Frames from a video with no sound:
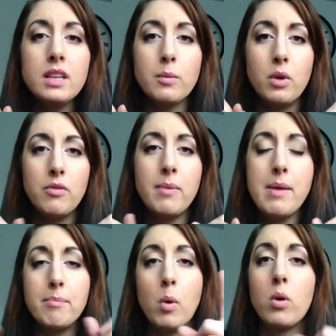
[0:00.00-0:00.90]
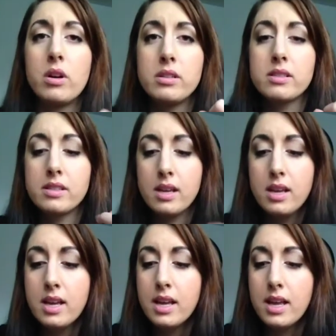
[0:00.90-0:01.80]
one of my boards
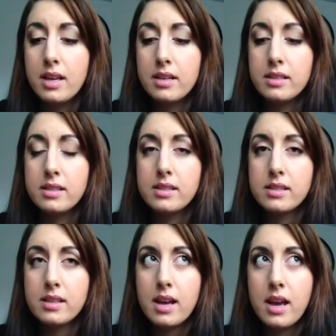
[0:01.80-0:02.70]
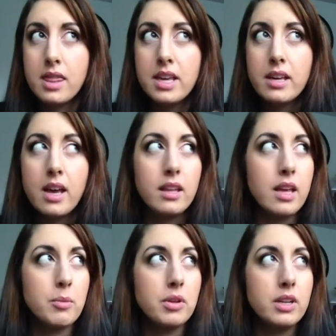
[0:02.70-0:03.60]
is, I think I
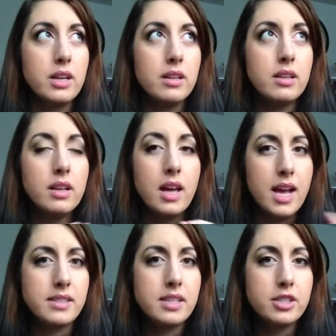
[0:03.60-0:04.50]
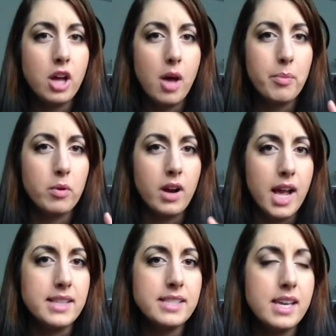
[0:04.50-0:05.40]
labeled it Etsy shop or
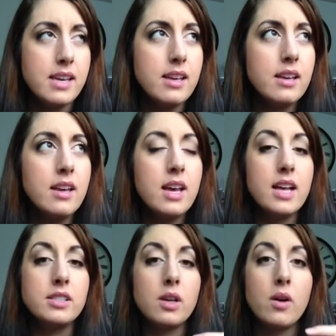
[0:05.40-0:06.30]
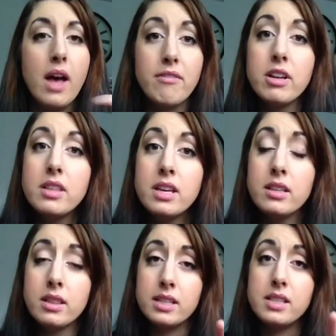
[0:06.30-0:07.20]
Etsy, and so
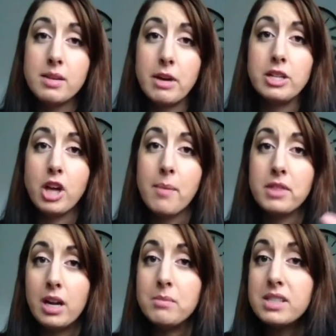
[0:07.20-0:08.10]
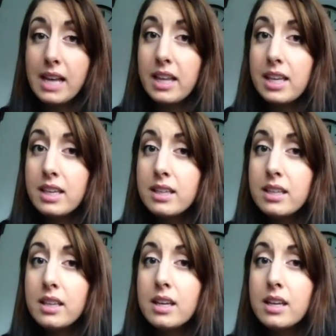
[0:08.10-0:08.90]
everything that's in my shop that I'm selling